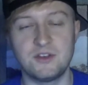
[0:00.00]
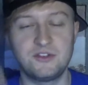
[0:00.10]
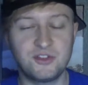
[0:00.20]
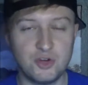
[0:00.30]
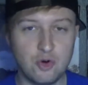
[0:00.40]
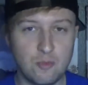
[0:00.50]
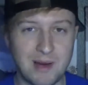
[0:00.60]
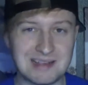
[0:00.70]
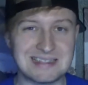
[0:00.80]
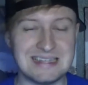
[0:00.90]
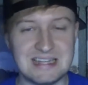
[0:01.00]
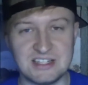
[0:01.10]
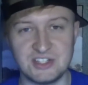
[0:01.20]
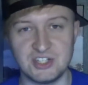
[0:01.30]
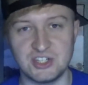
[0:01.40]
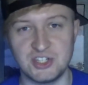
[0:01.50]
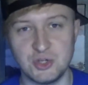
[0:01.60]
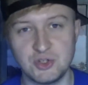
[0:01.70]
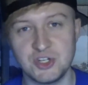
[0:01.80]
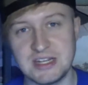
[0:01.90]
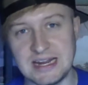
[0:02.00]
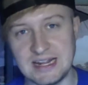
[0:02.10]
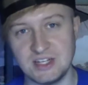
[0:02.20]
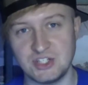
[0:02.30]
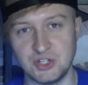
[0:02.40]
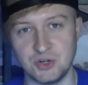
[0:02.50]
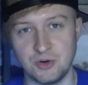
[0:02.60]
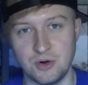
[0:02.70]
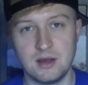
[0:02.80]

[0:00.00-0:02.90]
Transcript: two best niches you should get into